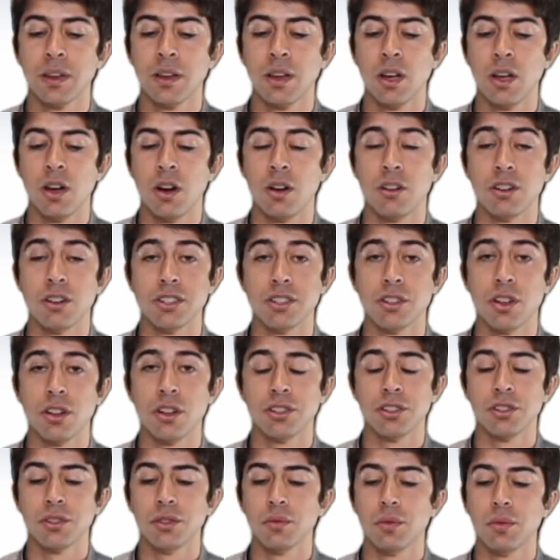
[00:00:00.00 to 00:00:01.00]

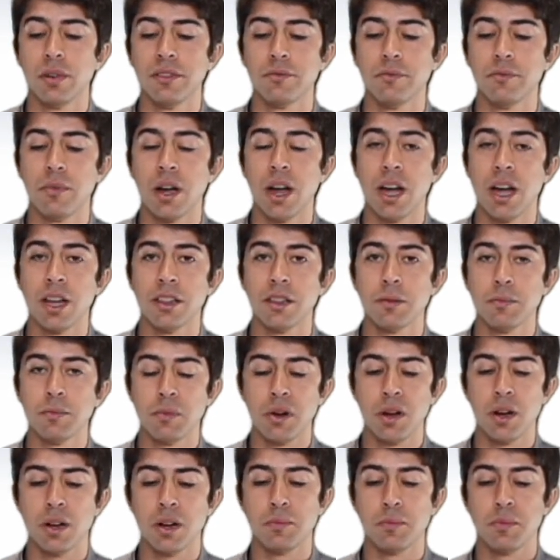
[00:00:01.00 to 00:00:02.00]
horizontal with my other
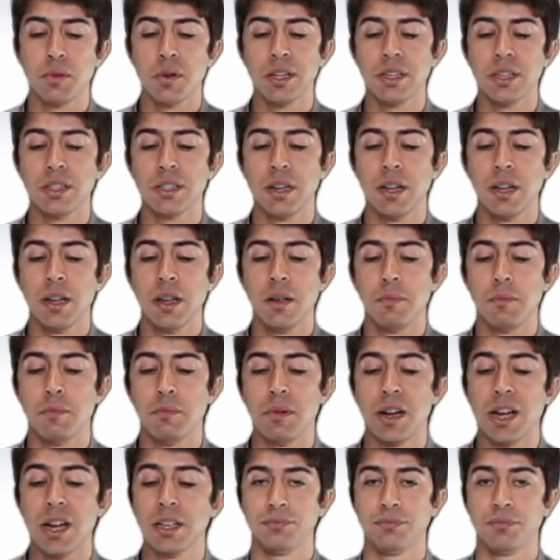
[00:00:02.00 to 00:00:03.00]
point.
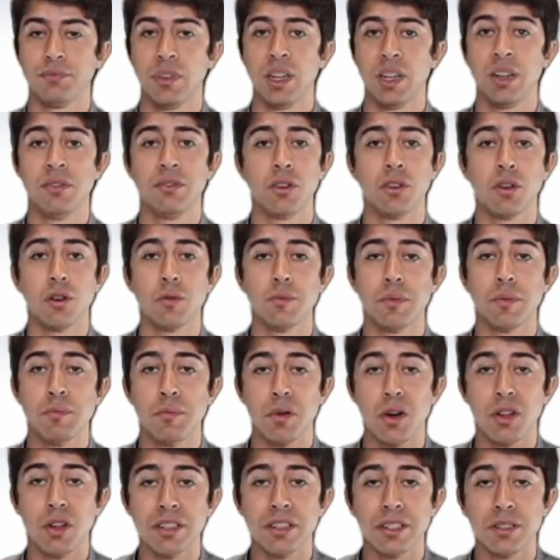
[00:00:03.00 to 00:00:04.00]
But if you can't be
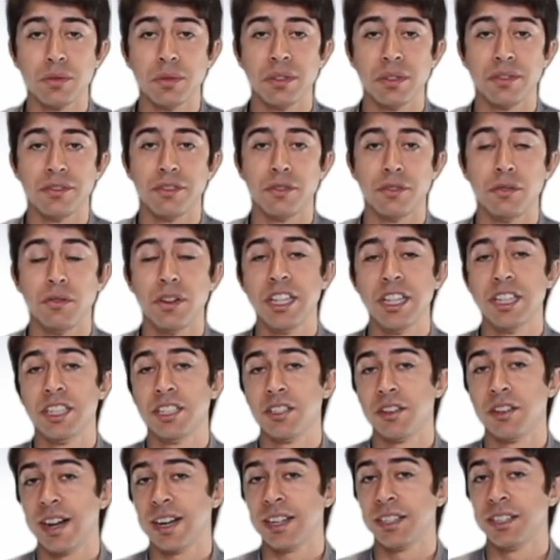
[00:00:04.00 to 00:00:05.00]
bothered with
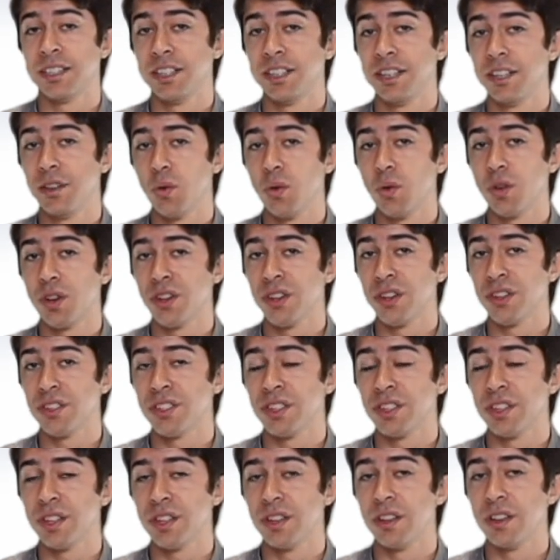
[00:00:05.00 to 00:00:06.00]
retracting your
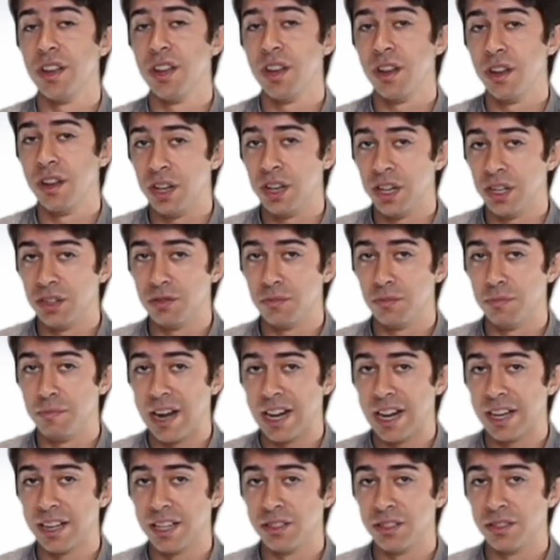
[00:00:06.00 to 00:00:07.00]
cursor
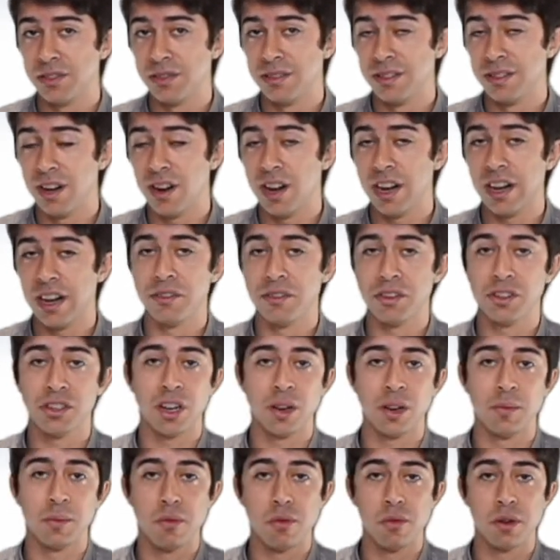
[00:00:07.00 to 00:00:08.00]
back into the line every
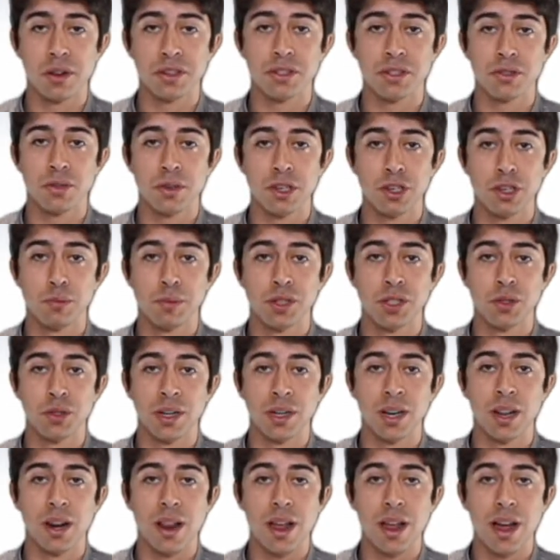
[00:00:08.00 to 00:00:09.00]
time you want to switch between
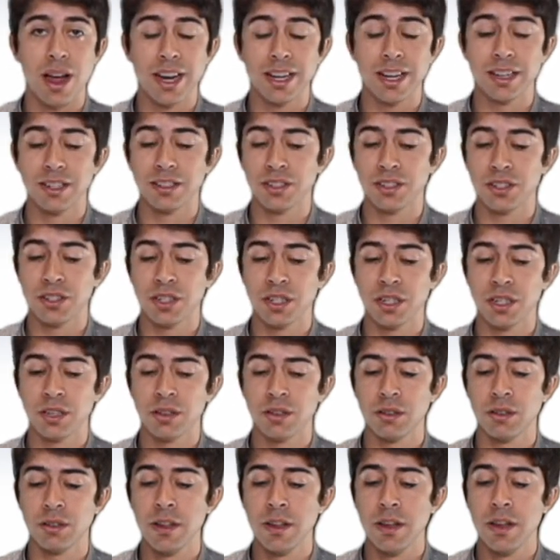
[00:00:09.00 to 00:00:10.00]
a line and a
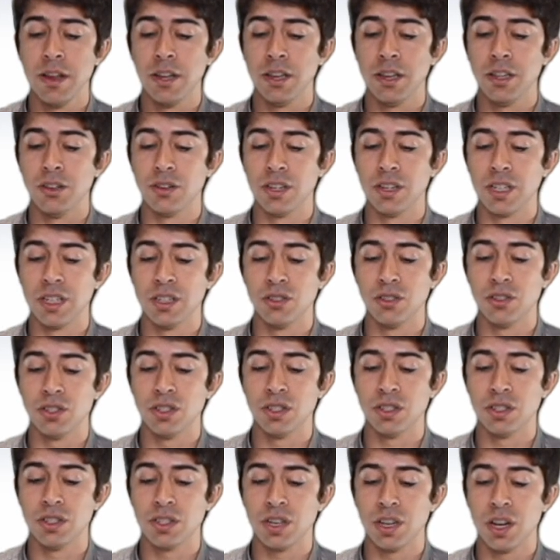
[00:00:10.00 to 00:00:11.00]
circle, you can
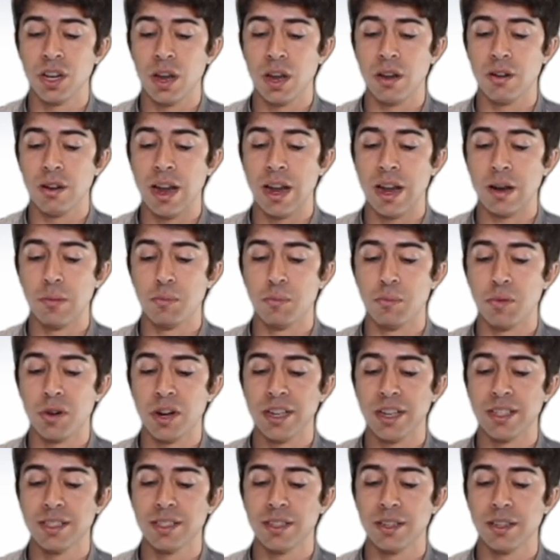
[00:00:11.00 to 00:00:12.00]
just go and
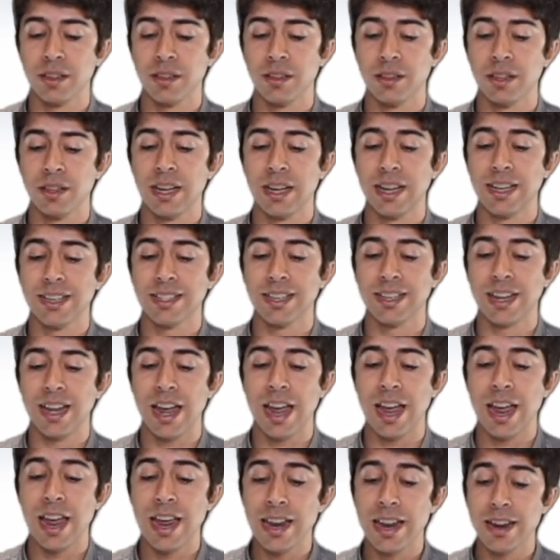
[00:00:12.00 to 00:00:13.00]
press the letter
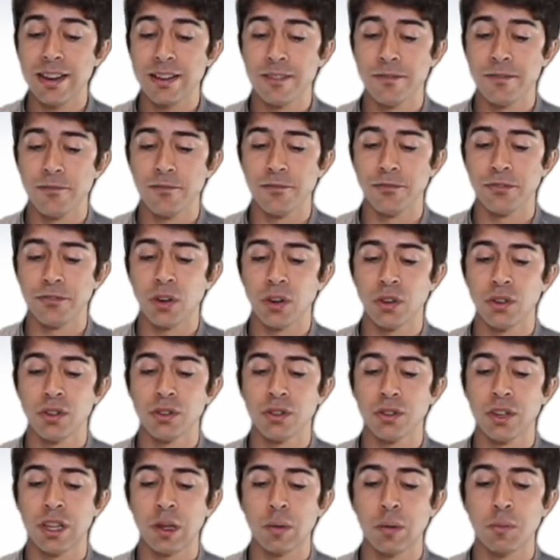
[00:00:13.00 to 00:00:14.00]
A on your
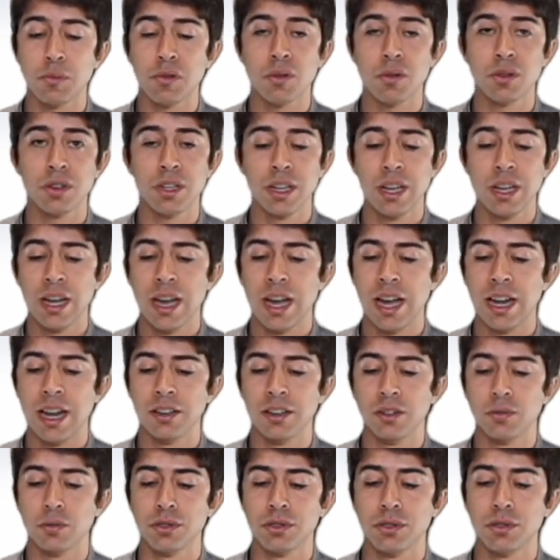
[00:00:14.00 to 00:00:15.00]
keyboard and it
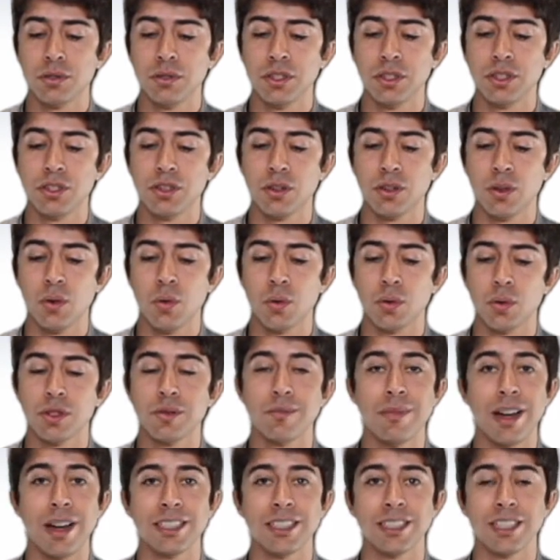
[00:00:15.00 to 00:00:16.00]
will switch
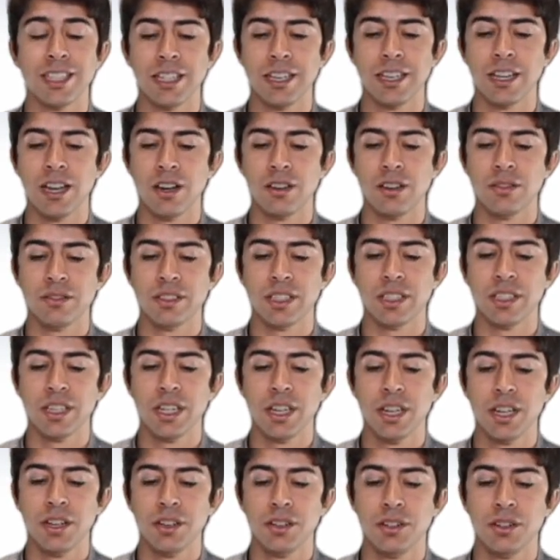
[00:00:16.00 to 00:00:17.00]
automatically over
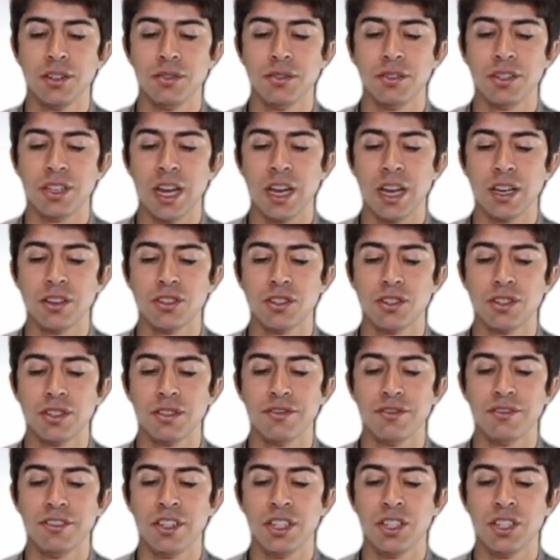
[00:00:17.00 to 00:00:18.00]
to tangent
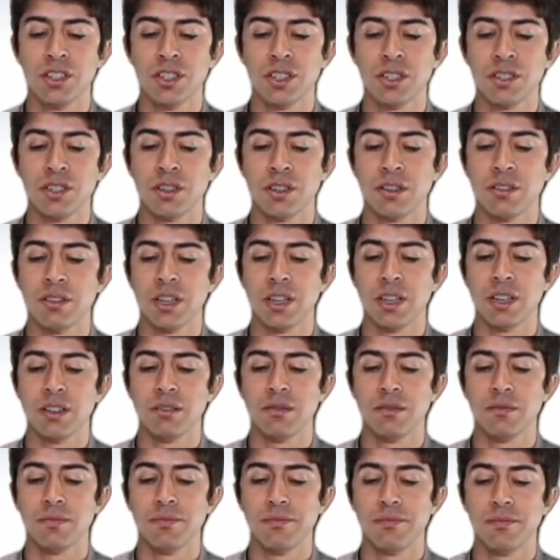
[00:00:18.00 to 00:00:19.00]
features. So then
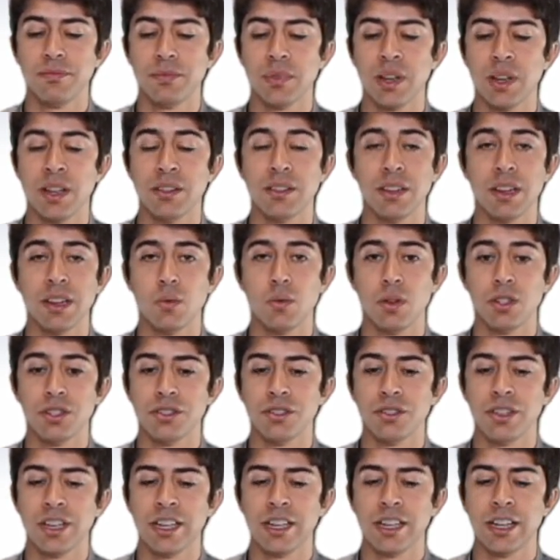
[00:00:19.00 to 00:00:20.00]
once you
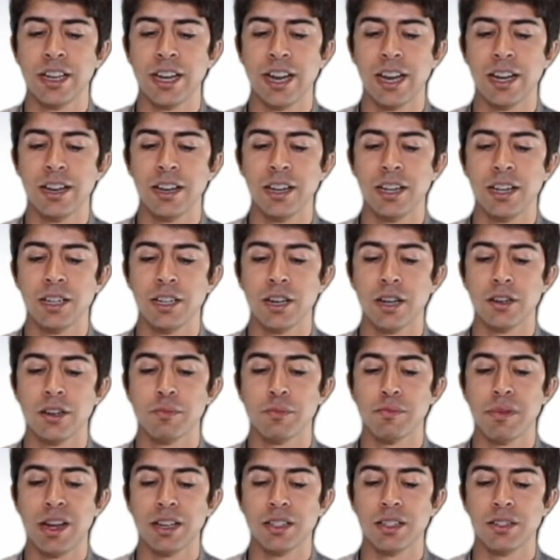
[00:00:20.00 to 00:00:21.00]
click again, it goes
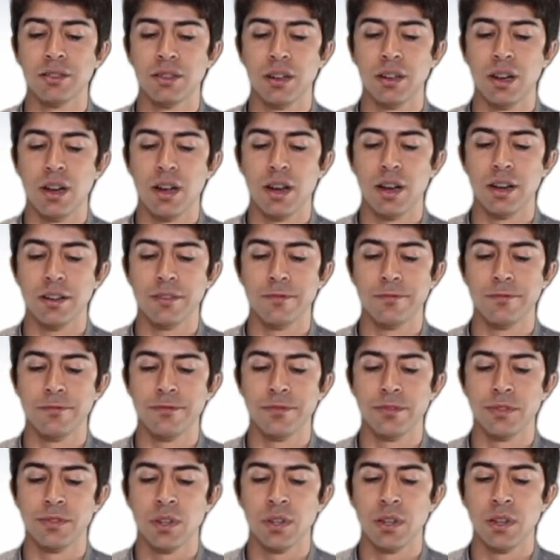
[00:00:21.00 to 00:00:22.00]
back to a line.
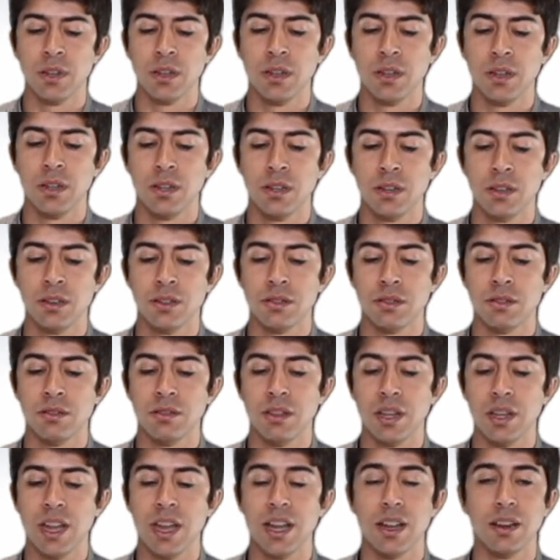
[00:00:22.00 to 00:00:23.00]
So
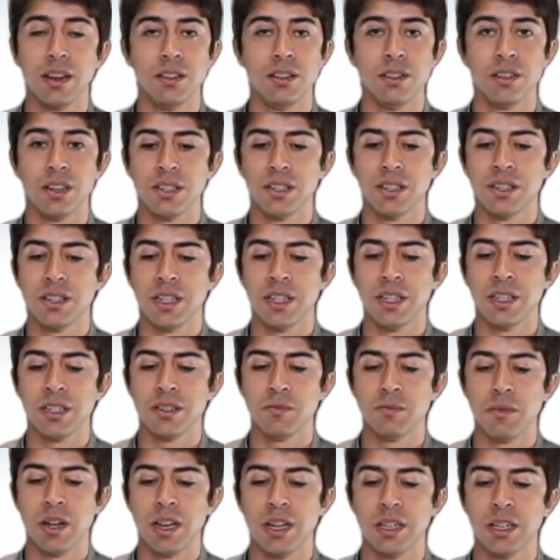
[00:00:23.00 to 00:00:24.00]
there you can see is
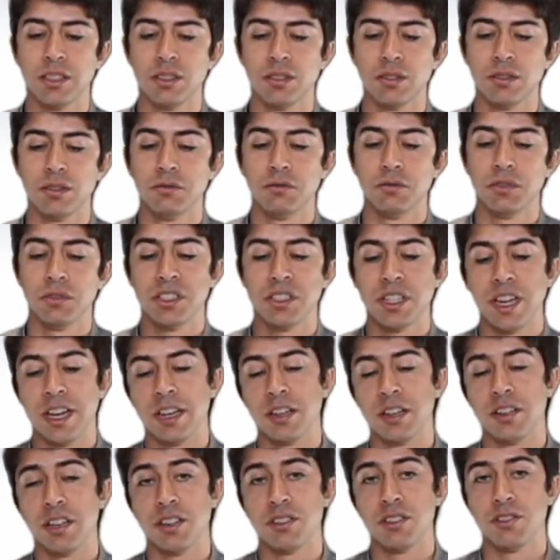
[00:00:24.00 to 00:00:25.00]
my little
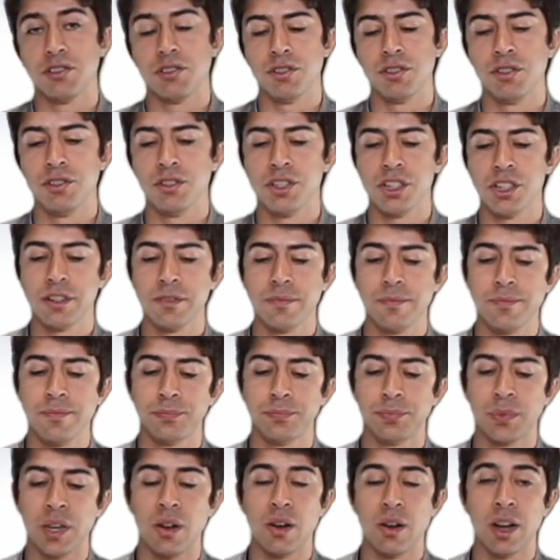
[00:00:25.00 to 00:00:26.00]
second extrusion.
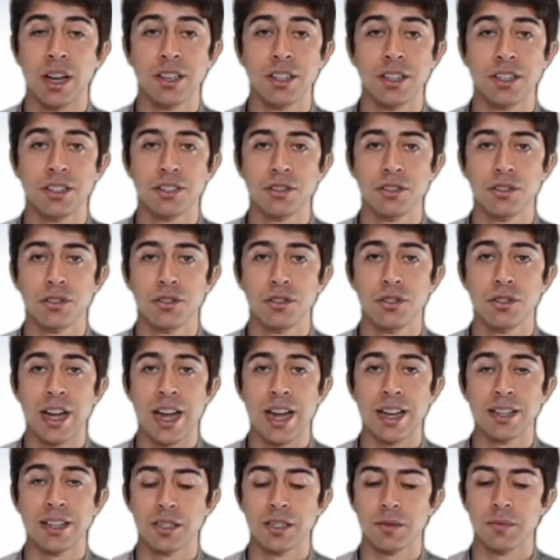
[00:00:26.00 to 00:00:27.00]
Now I need to
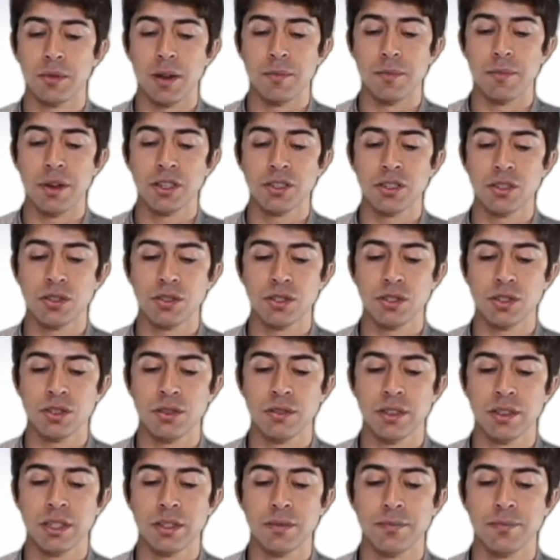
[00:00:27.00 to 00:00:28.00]
add some dimensions to
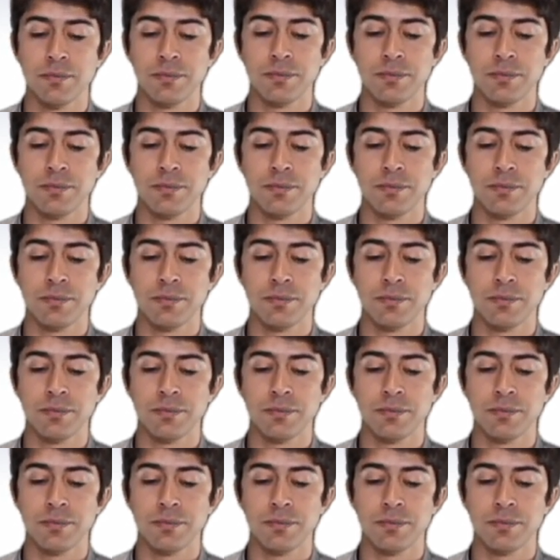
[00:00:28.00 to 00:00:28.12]
it.